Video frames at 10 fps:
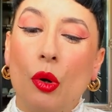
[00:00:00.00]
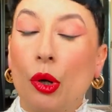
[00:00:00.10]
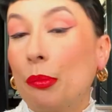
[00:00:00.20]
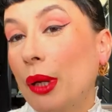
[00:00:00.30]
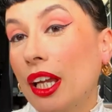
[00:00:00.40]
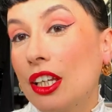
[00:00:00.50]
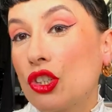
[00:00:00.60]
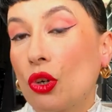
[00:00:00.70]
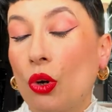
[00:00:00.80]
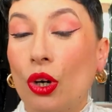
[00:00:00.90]
or
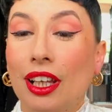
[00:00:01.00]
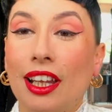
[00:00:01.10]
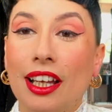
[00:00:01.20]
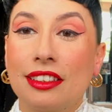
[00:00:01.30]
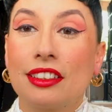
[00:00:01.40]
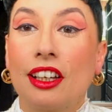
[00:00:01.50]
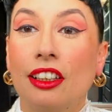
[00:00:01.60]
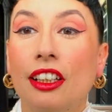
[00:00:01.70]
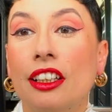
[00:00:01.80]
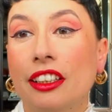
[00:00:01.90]
beige or a light
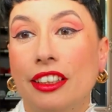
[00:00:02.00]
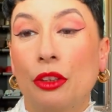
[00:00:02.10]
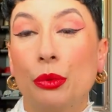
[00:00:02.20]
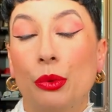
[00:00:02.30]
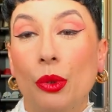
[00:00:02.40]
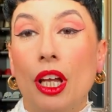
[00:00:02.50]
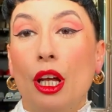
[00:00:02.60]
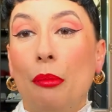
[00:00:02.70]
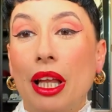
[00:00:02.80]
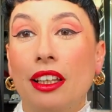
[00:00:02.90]
color and that will
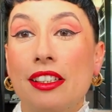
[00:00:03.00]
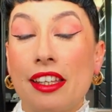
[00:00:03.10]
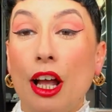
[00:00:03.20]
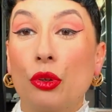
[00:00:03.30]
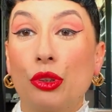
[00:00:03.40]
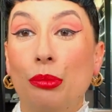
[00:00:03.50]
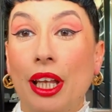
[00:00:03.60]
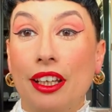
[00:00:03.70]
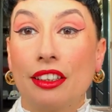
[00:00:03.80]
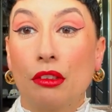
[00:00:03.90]
balance out the
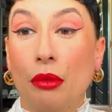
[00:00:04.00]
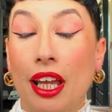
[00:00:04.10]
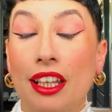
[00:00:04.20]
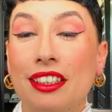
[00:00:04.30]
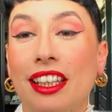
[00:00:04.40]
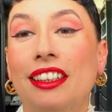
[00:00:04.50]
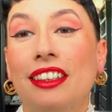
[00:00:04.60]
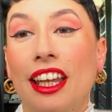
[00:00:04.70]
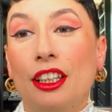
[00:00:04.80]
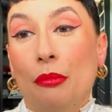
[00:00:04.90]
black and the red
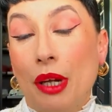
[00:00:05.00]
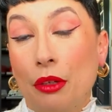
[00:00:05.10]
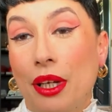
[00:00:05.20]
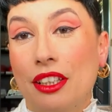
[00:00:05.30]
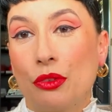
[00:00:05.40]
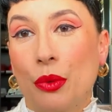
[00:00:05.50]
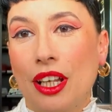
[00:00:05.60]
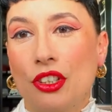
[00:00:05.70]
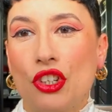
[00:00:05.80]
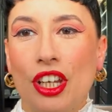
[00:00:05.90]
and then my red
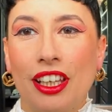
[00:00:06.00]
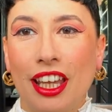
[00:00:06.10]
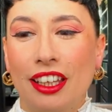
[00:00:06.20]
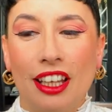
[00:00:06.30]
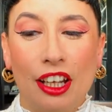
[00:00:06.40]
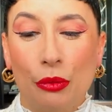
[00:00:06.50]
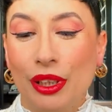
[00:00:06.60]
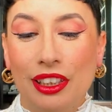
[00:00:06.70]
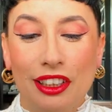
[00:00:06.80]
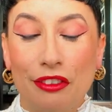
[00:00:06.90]
trench again I
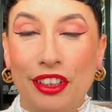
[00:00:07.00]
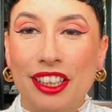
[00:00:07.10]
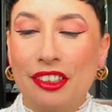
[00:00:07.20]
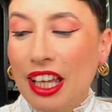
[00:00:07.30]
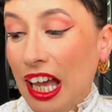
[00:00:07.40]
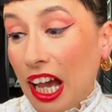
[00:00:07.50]
really love it